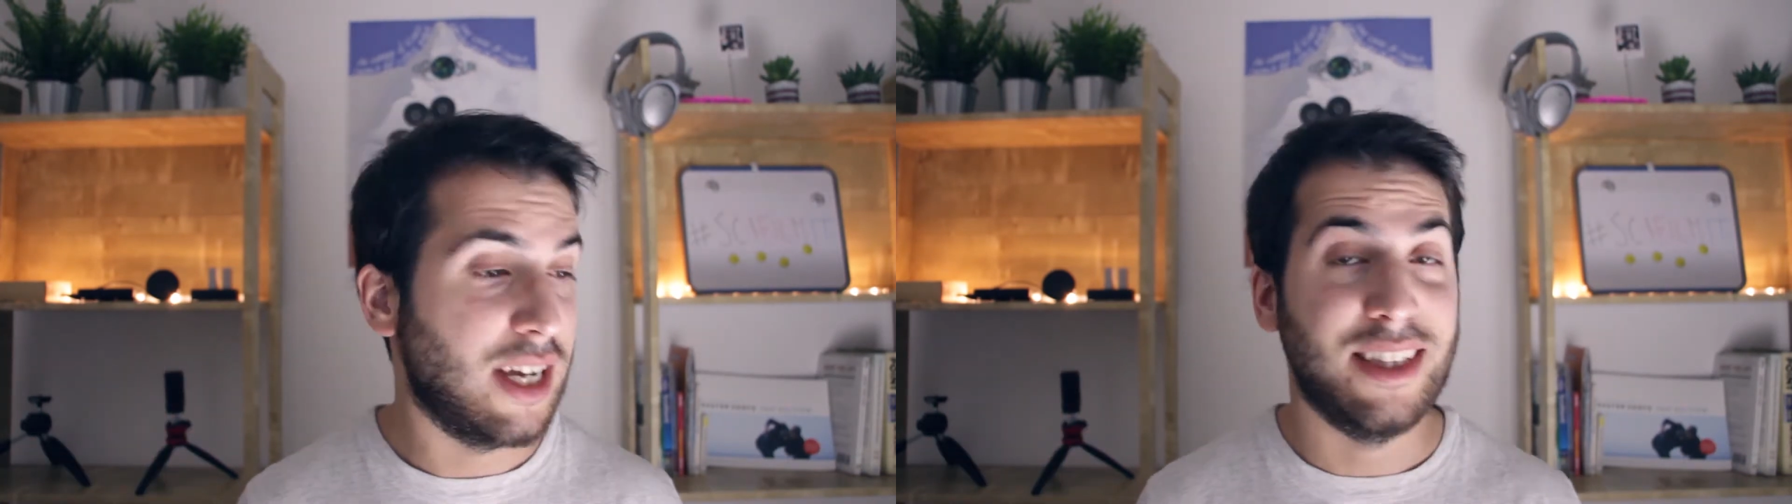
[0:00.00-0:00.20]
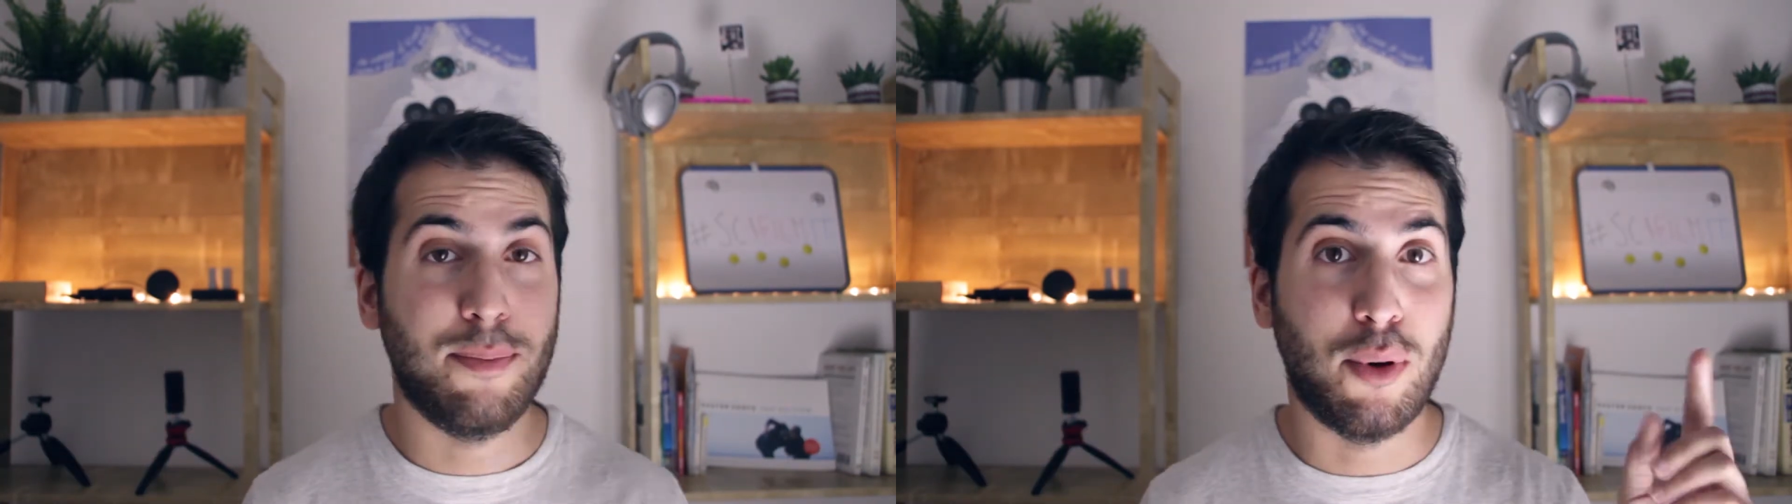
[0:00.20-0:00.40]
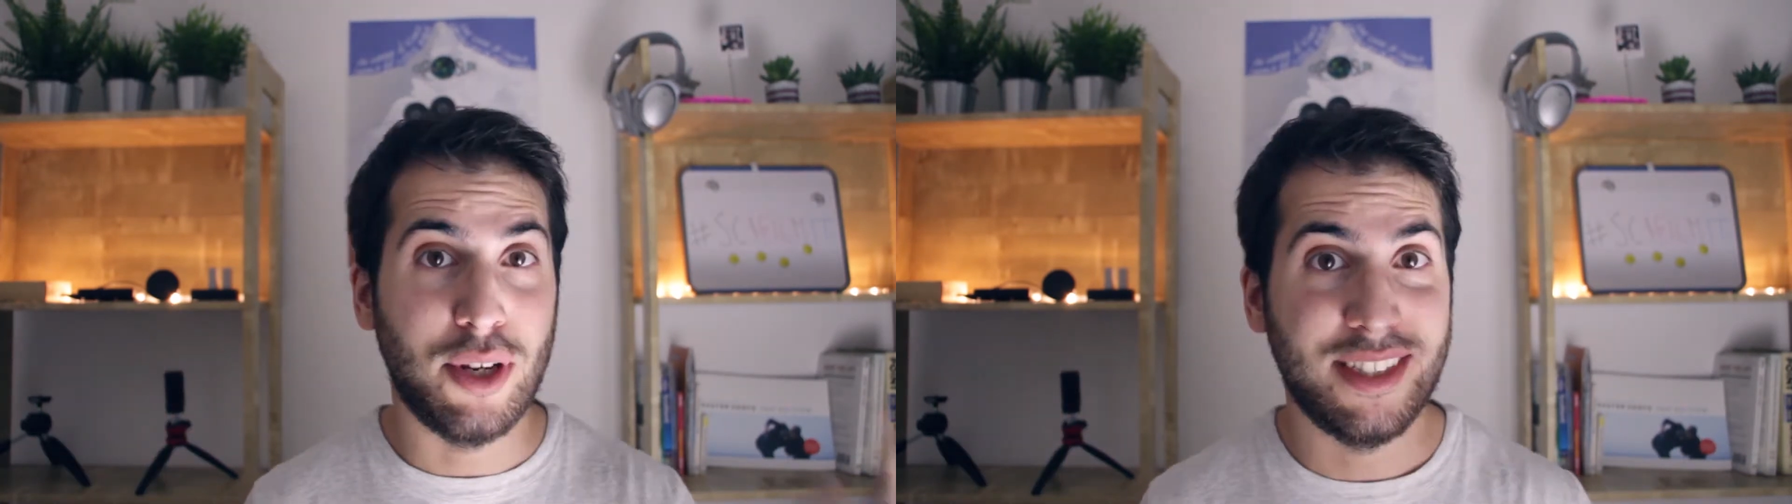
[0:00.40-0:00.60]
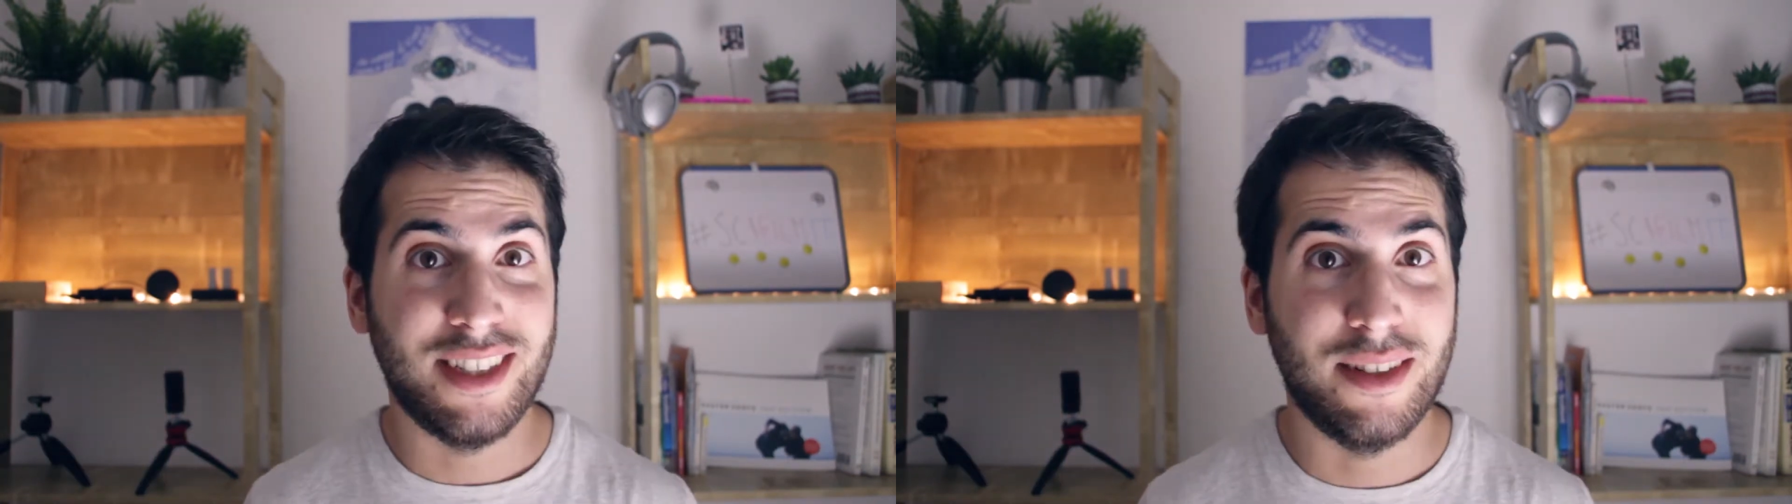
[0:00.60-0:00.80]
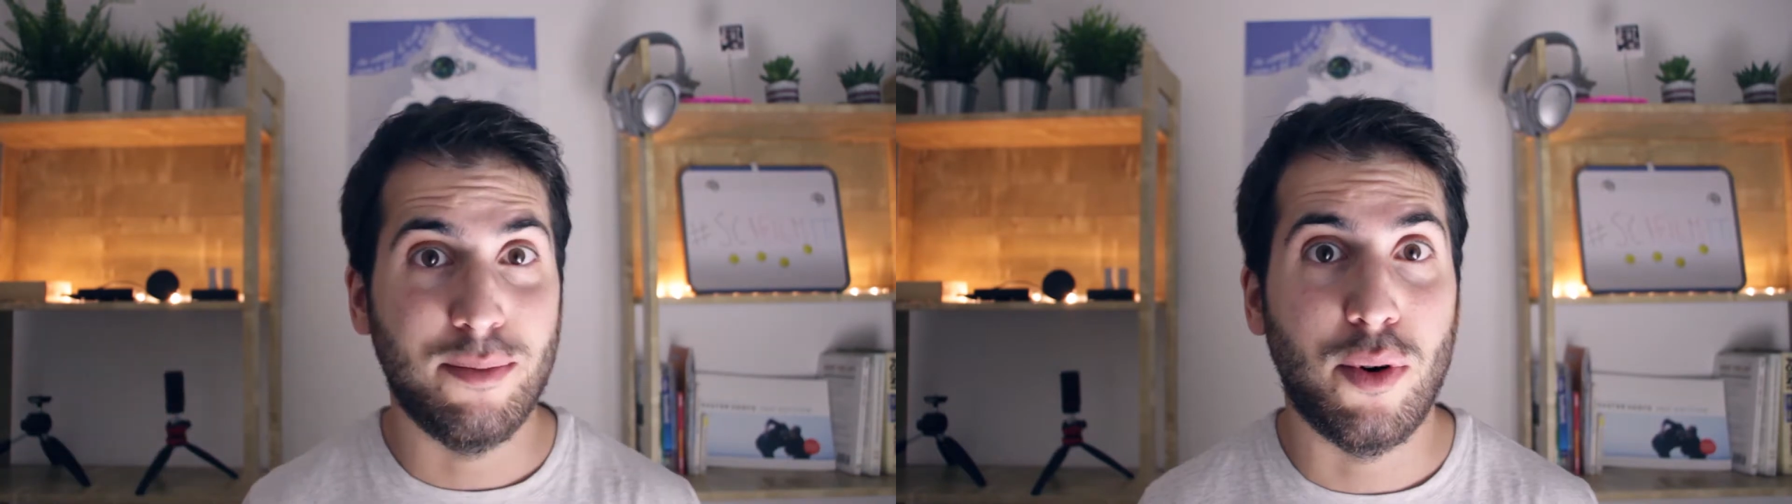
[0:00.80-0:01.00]
and the
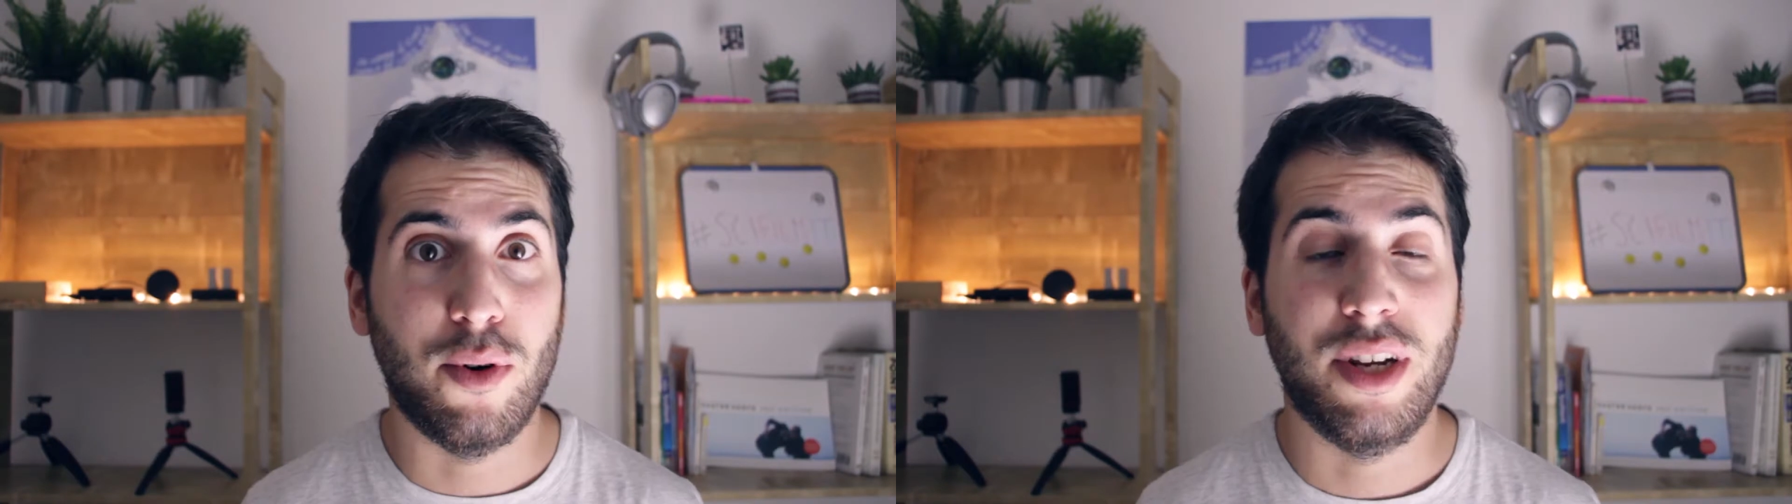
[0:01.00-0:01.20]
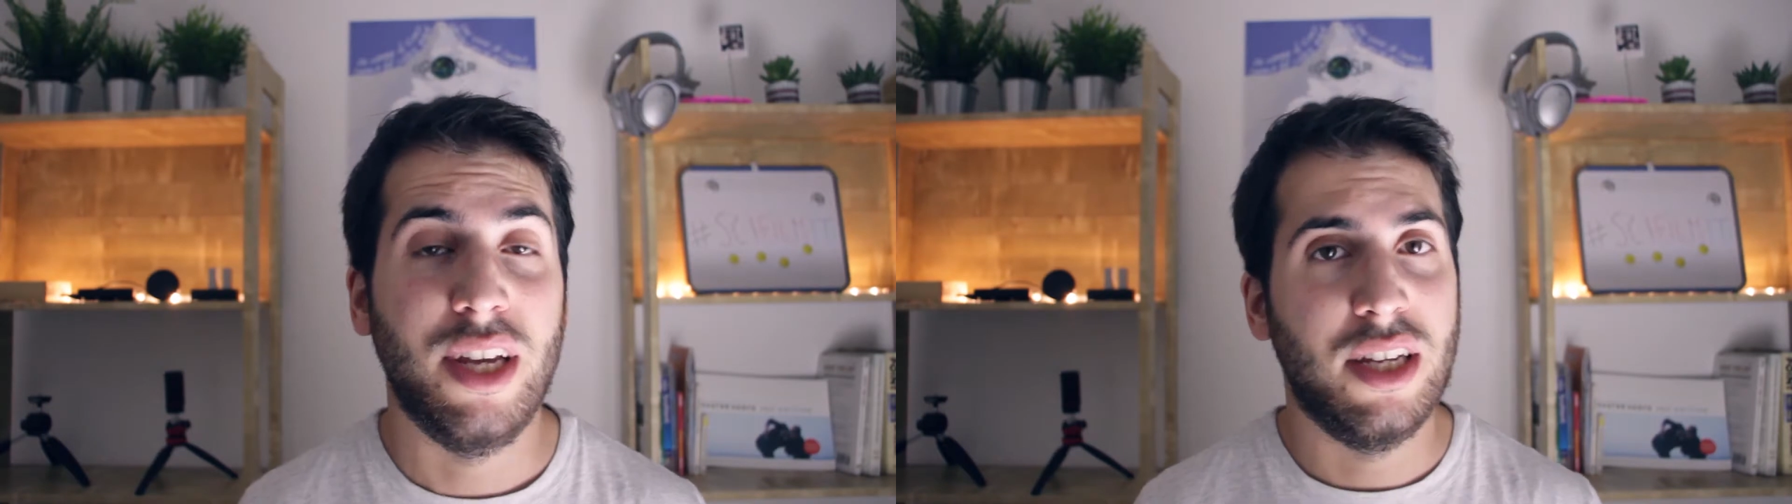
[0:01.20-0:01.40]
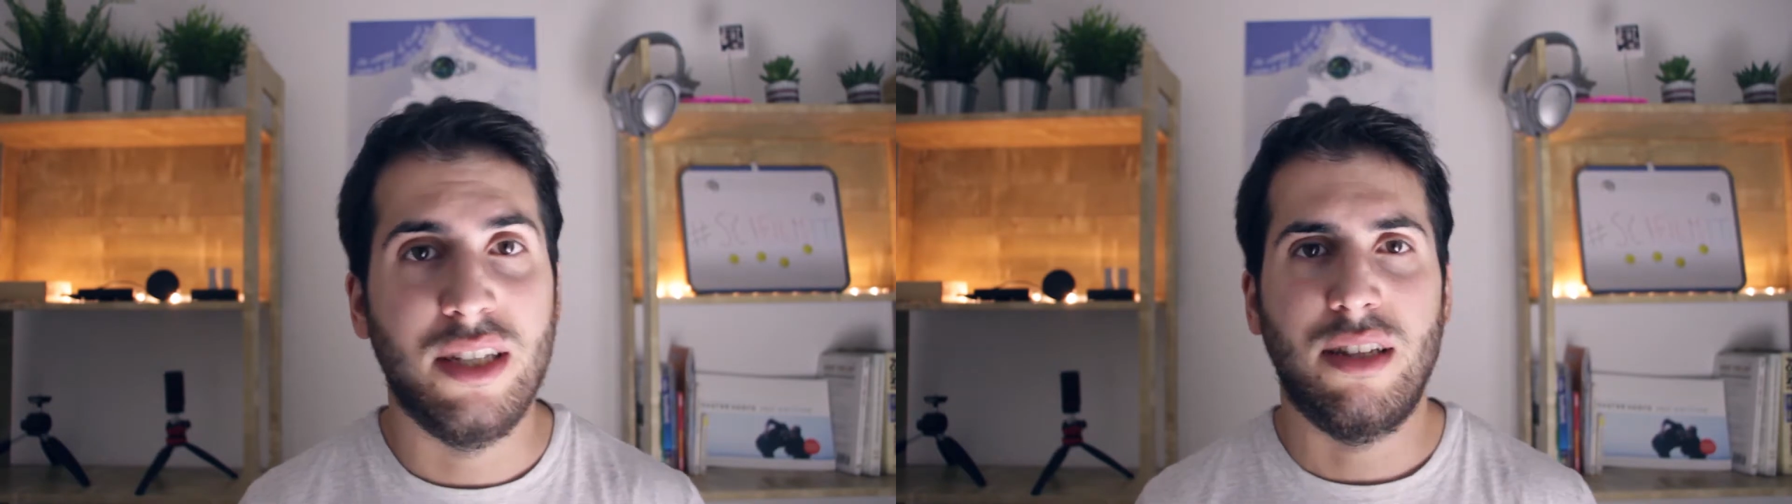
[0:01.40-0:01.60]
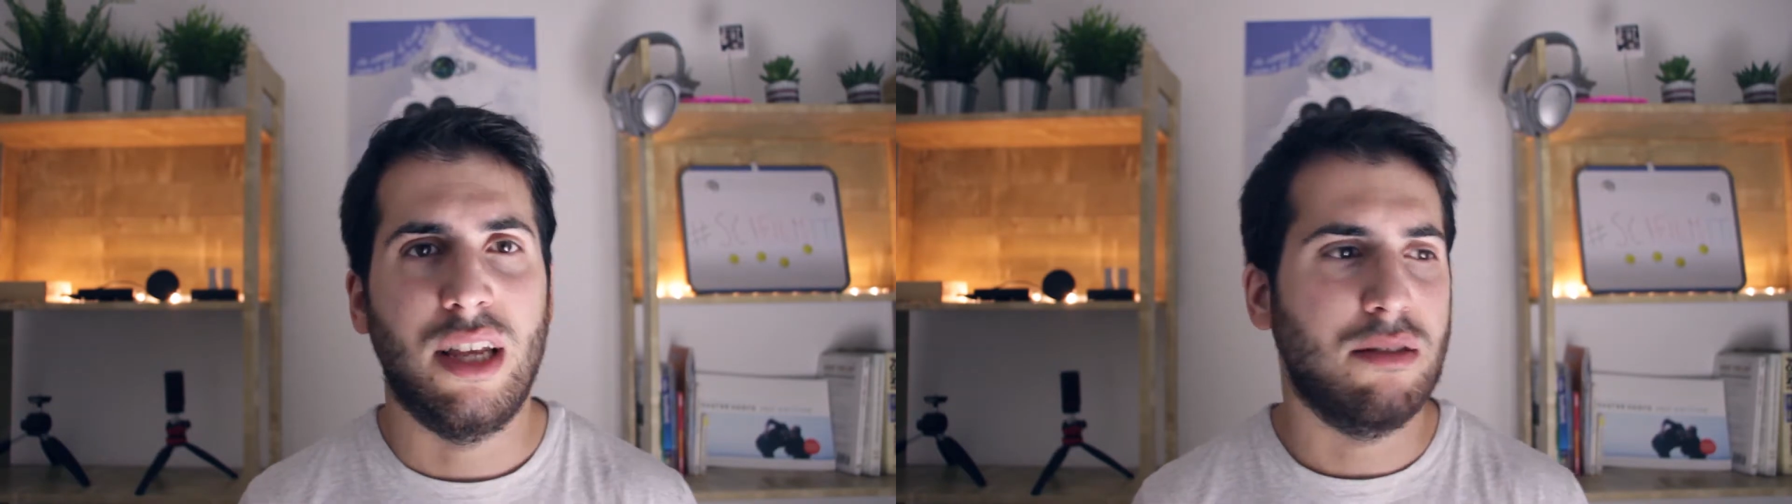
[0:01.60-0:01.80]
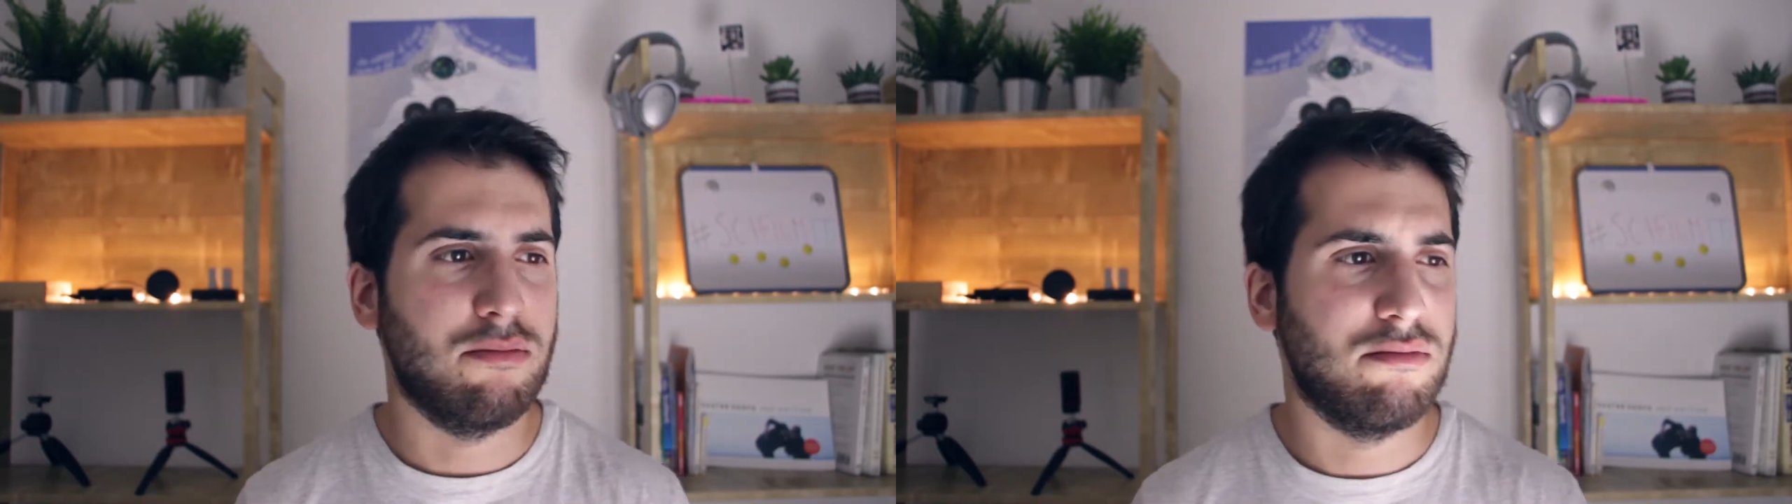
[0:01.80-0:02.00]
polystyrene board is like